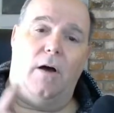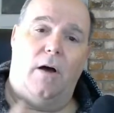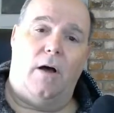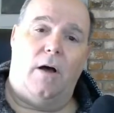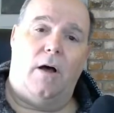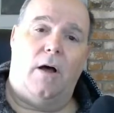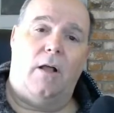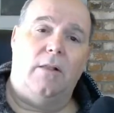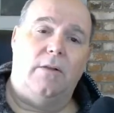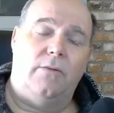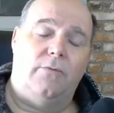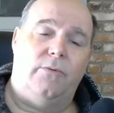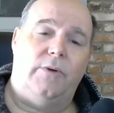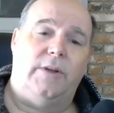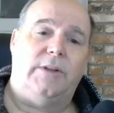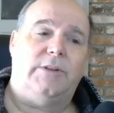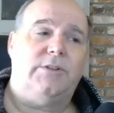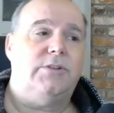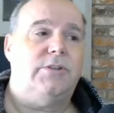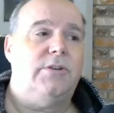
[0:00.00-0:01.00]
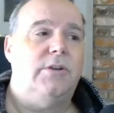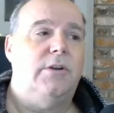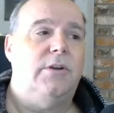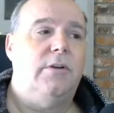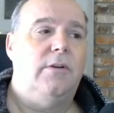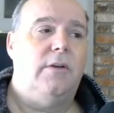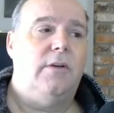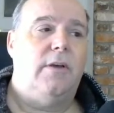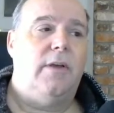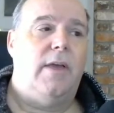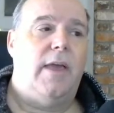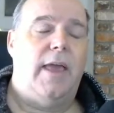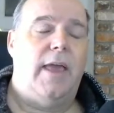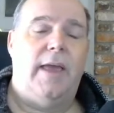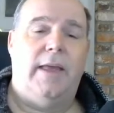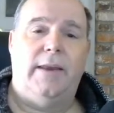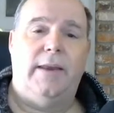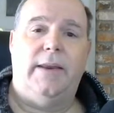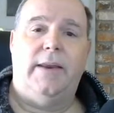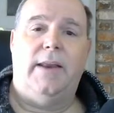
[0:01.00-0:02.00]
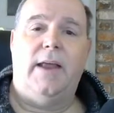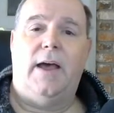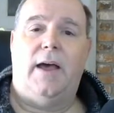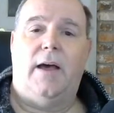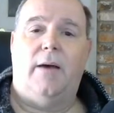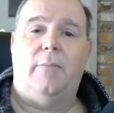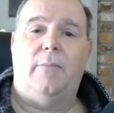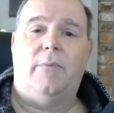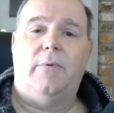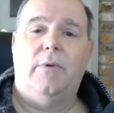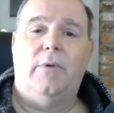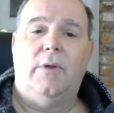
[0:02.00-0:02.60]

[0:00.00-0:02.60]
all of which ended up